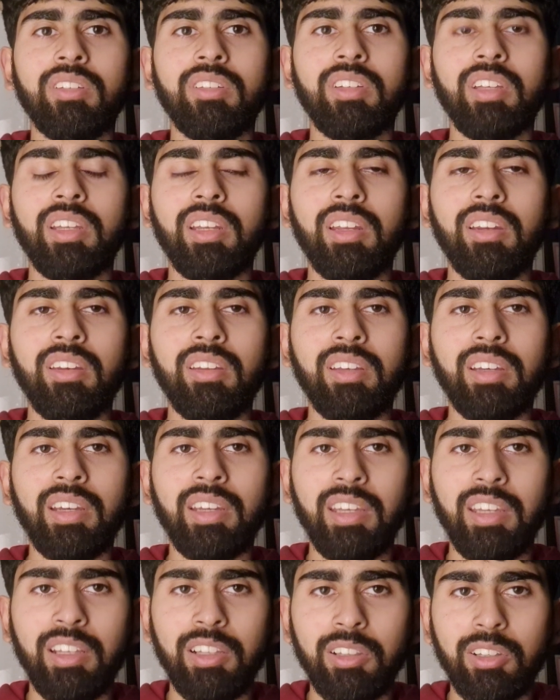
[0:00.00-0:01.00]
did India
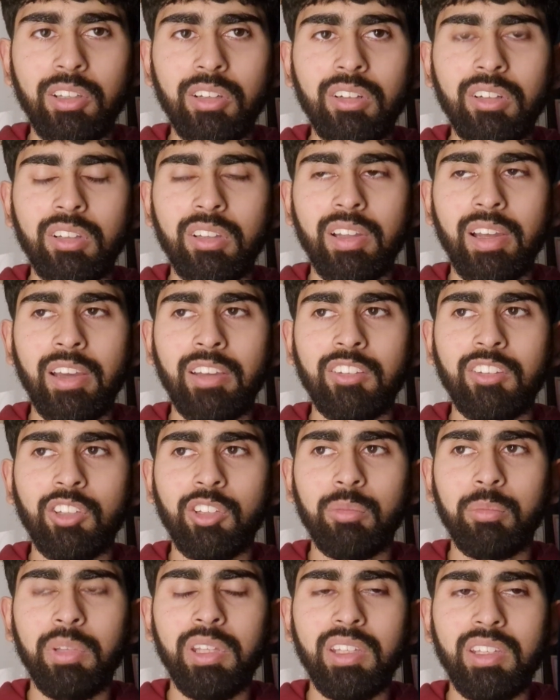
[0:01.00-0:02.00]
A look like
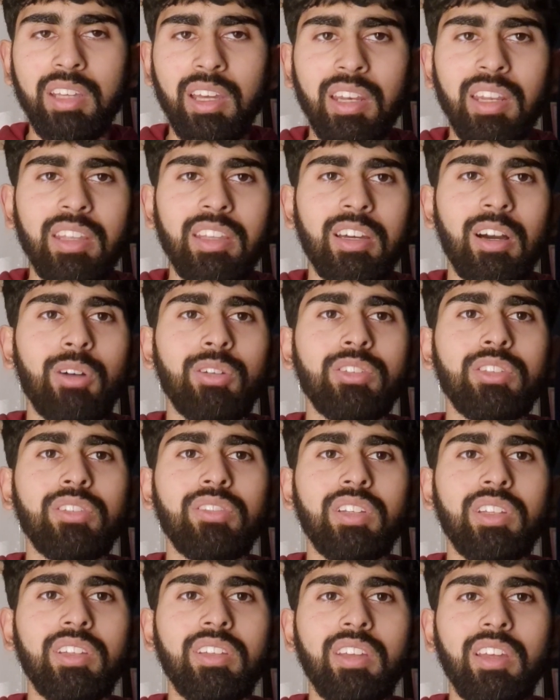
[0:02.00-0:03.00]
they'd be getting out of
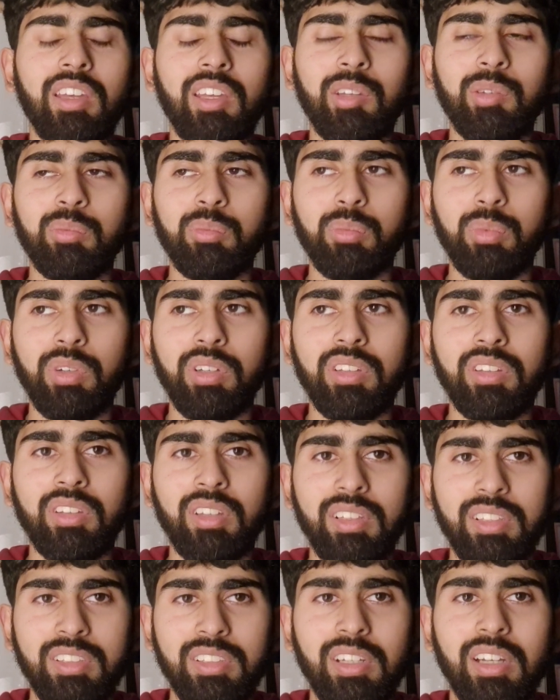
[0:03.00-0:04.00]
the game with
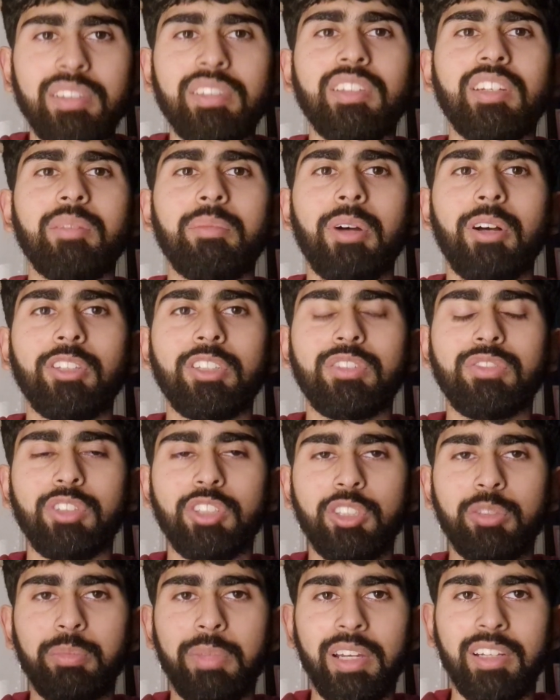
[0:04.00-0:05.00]
a certain amount of
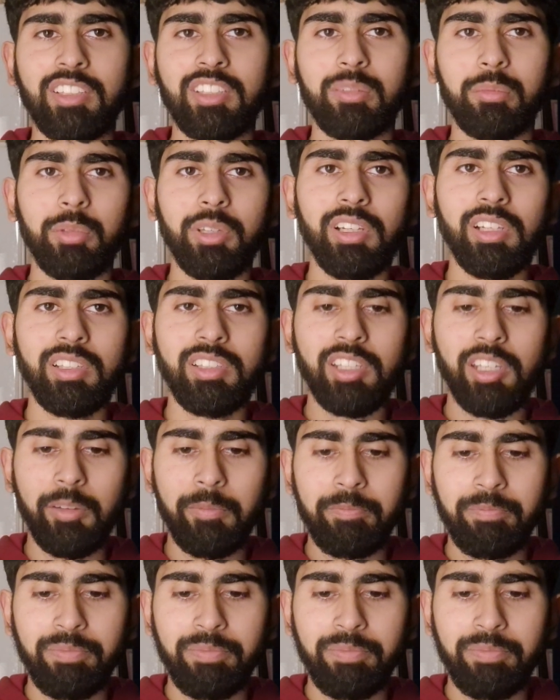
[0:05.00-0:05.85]
respectability.